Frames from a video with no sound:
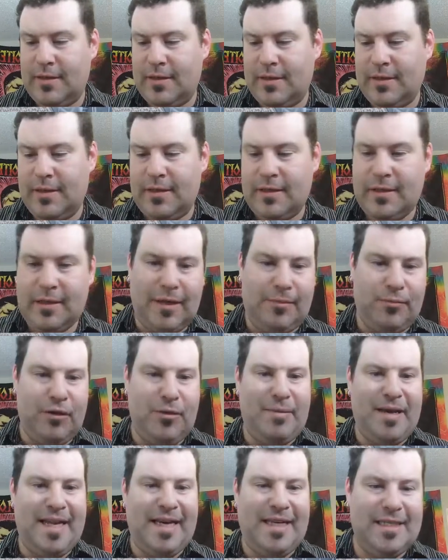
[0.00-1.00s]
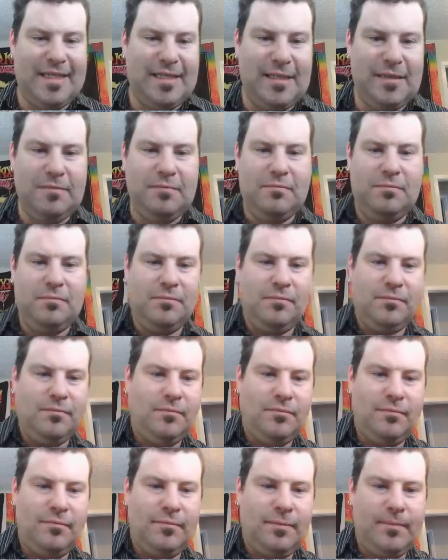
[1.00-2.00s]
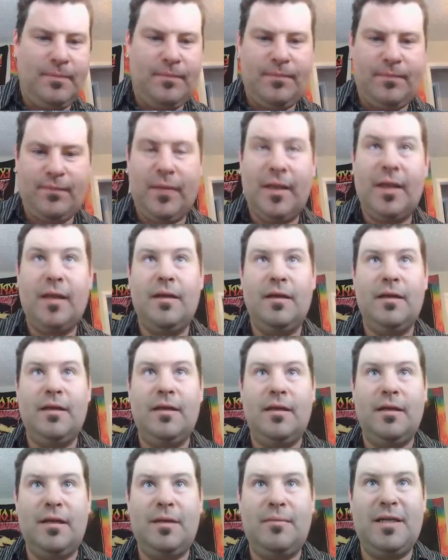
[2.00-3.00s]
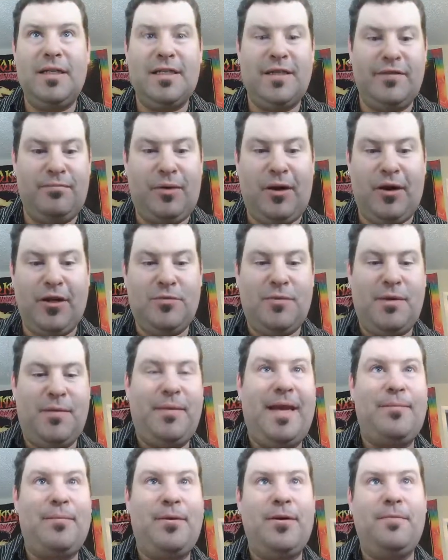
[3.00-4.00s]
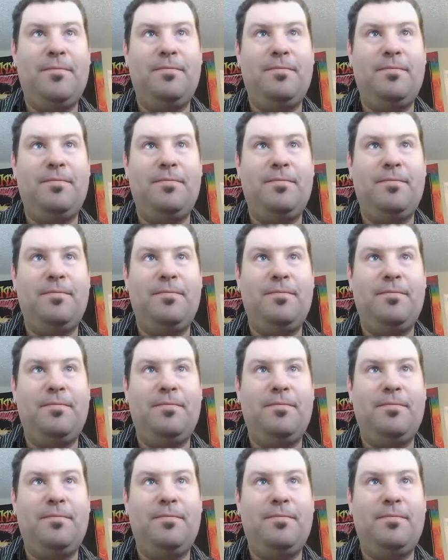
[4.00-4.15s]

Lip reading: a couple of pennies, a piece of parchment paper,